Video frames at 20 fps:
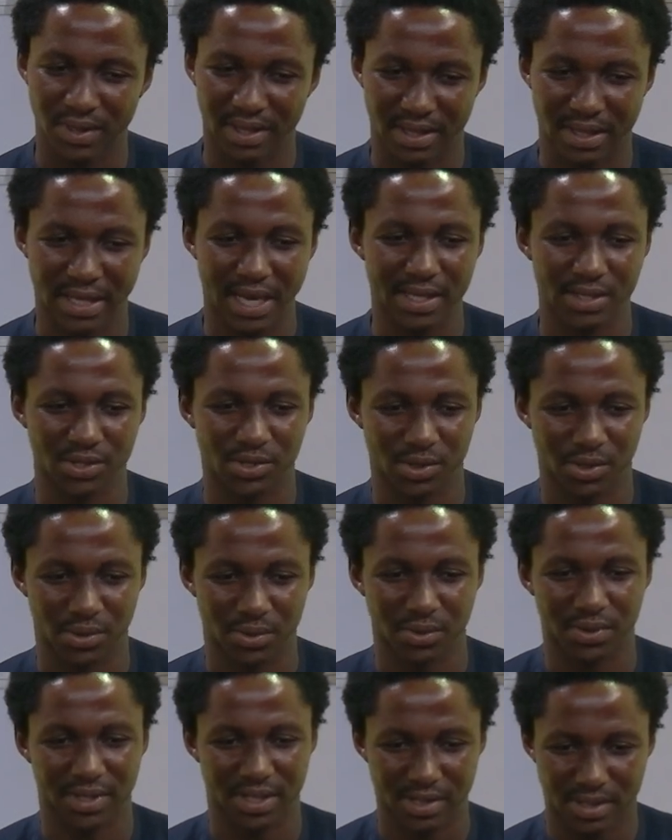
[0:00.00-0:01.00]
that, you know,
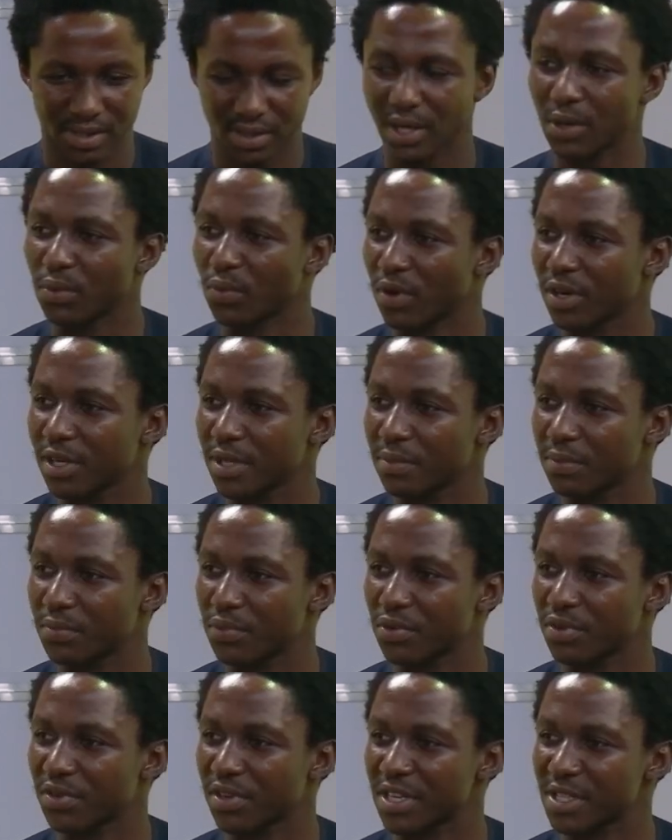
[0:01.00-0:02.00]
it's still a work in
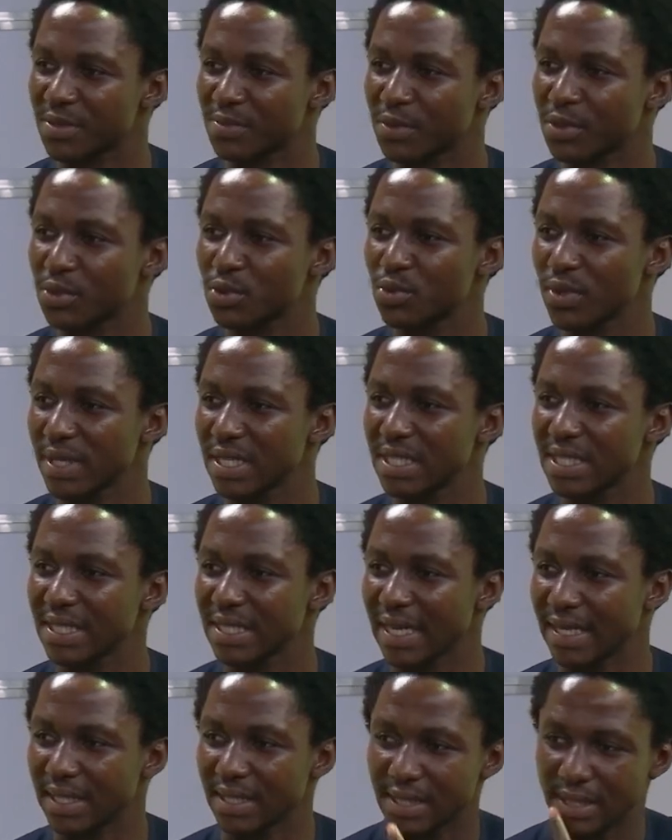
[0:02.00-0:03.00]
progress. But
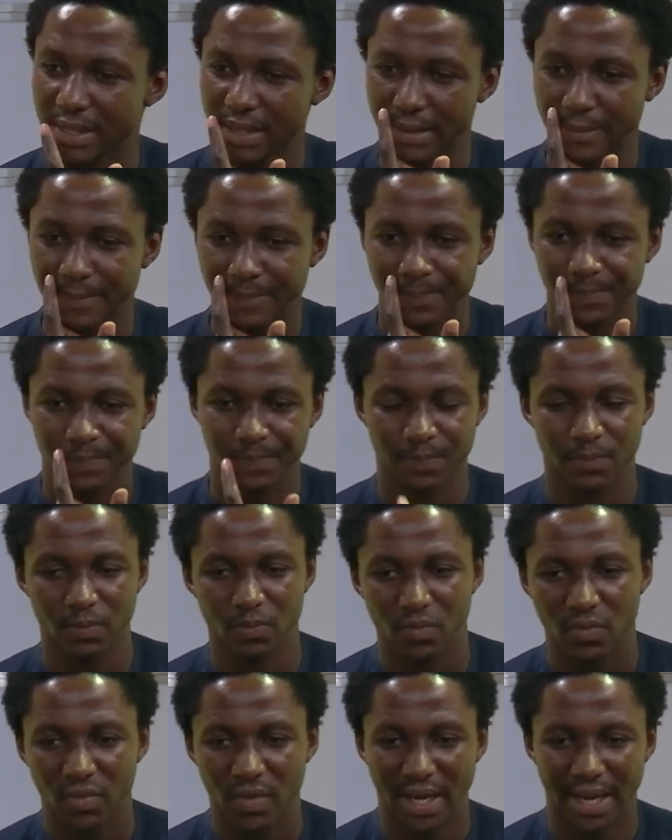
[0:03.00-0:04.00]
2019,
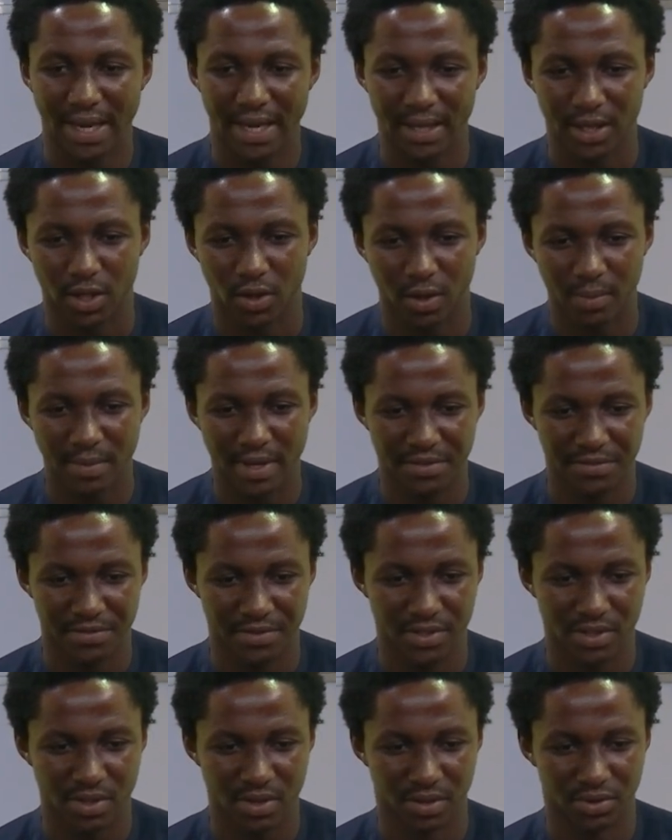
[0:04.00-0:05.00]
I got my first
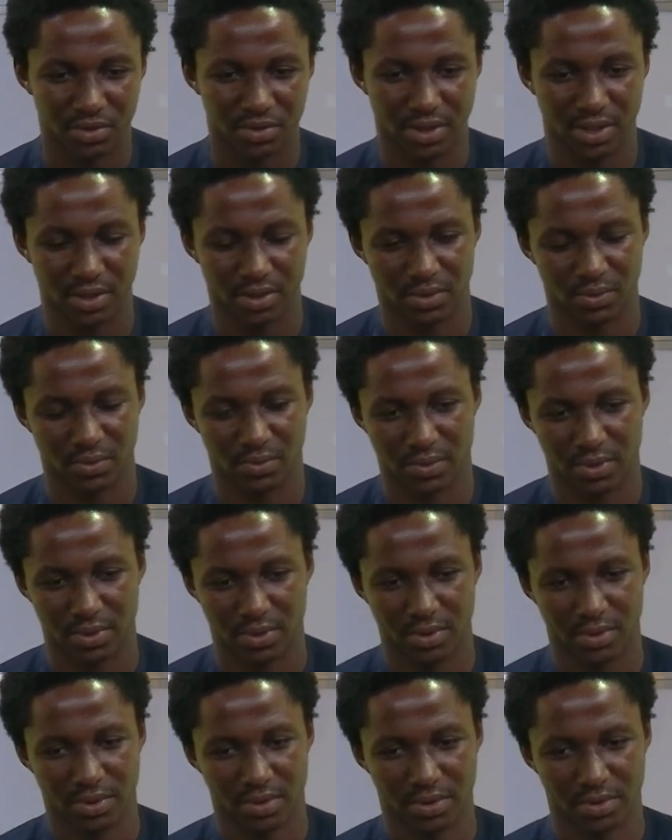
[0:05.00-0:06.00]
contract to work
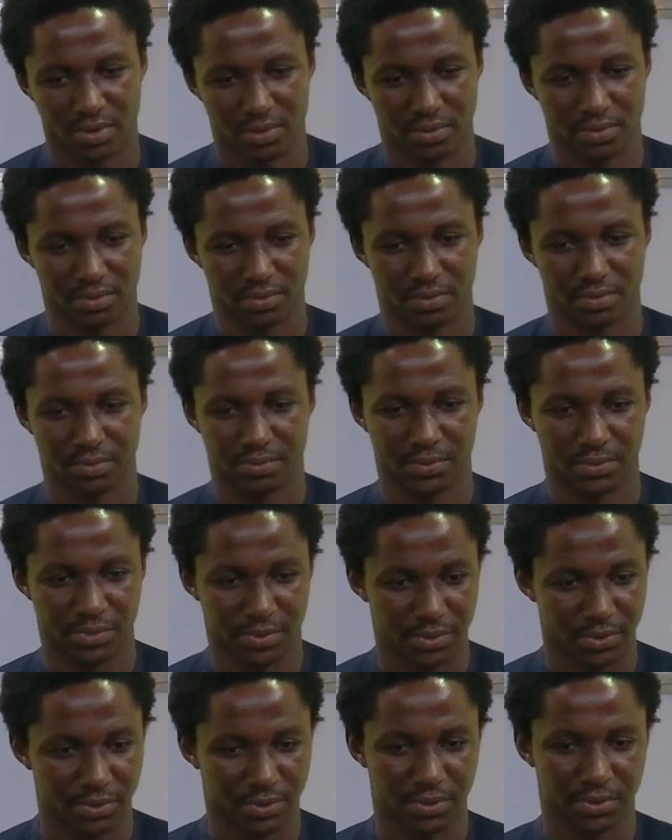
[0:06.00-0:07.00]
on,
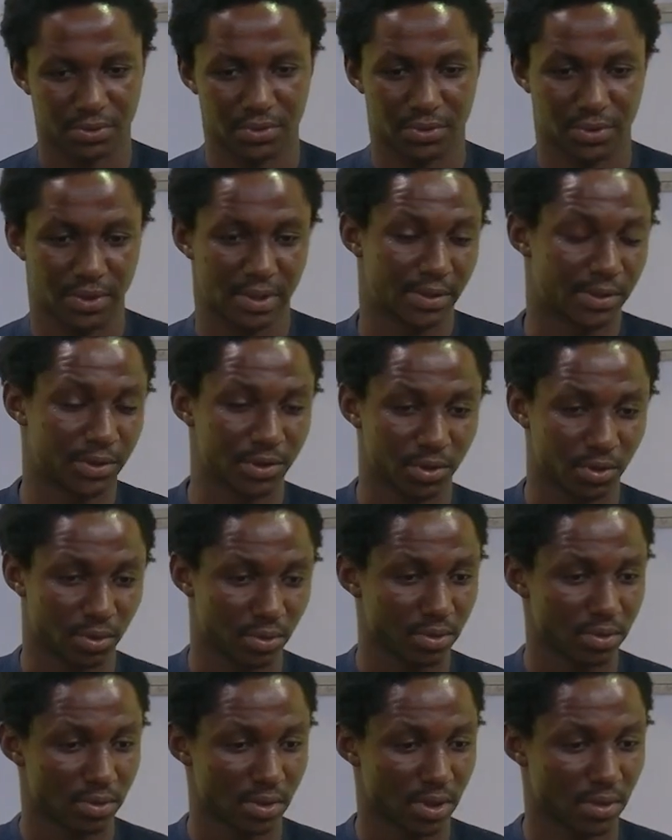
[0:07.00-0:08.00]
I don't know,
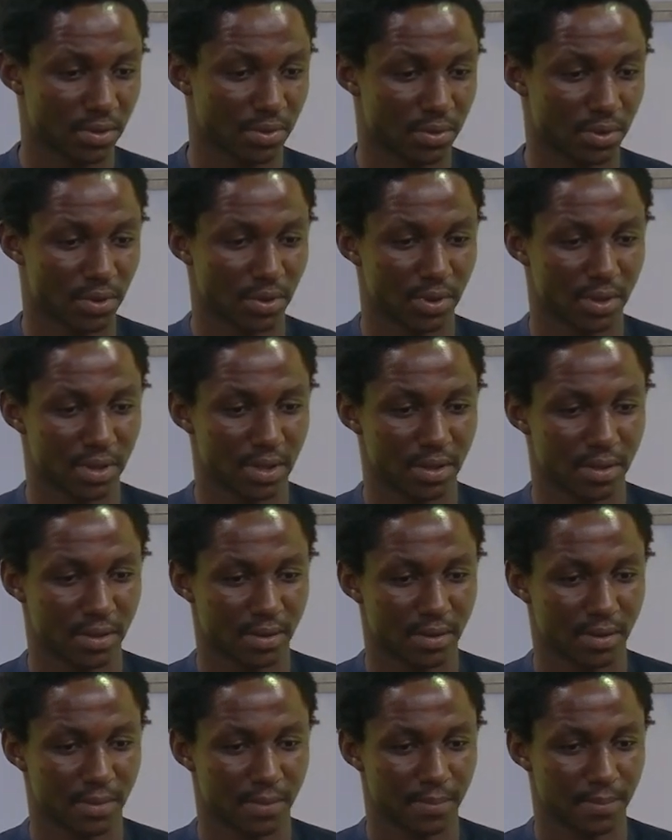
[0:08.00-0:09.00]

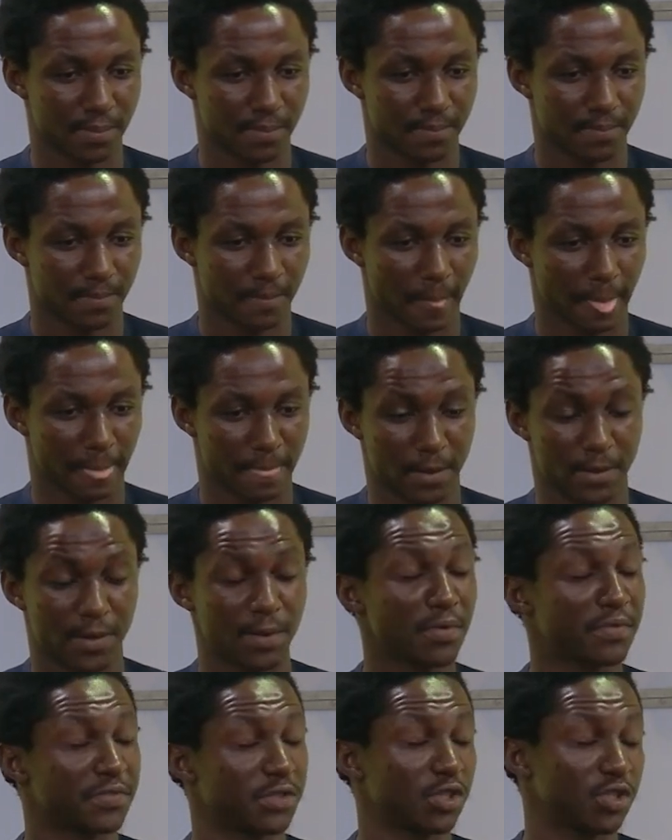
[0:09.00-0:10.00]
on the name of
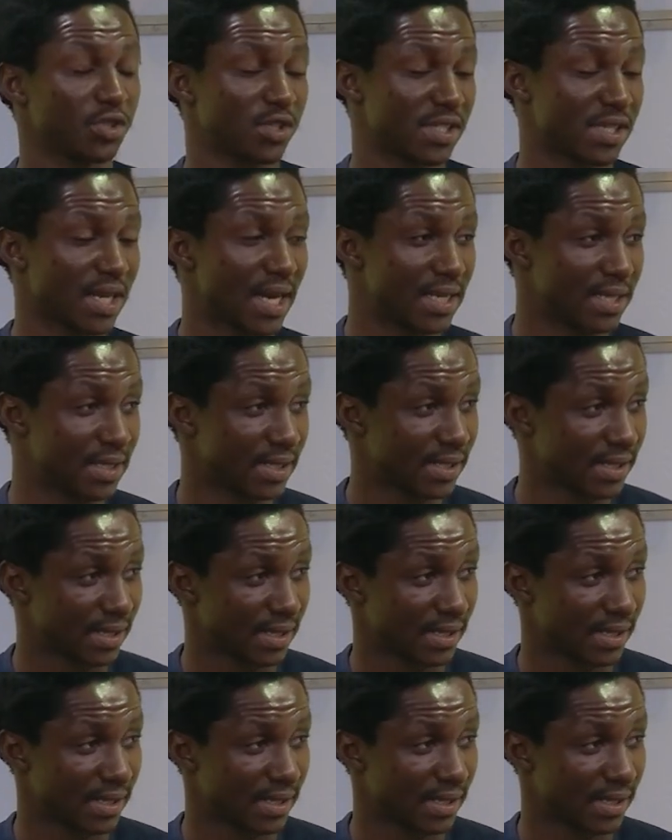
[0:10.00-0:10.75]
the show is Halita.